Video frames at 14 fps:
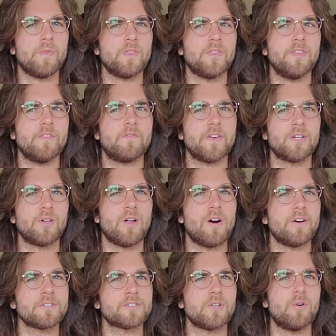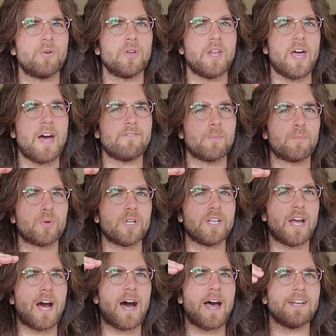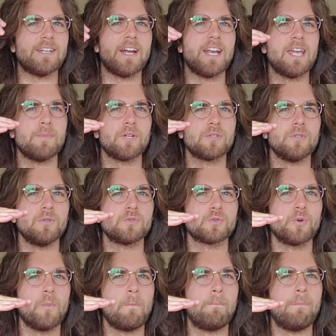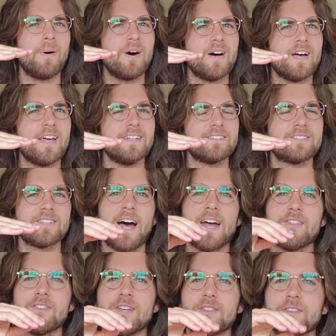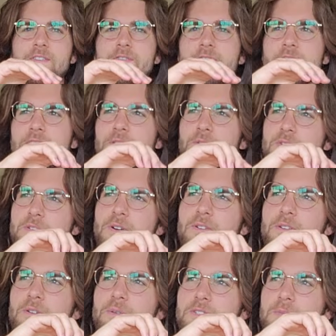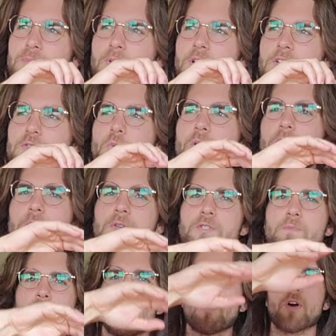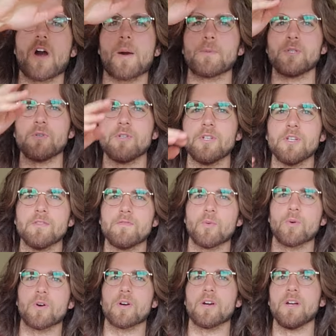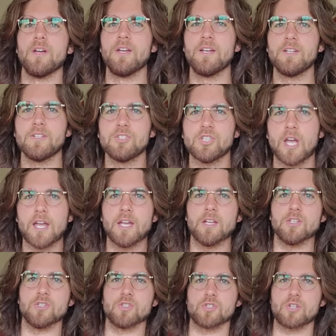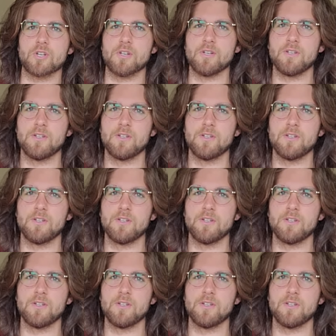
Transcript: The fiddle also could have a pretty high dynamic neutral, but I think the fiddle solo is the place where there's more opportunity for change,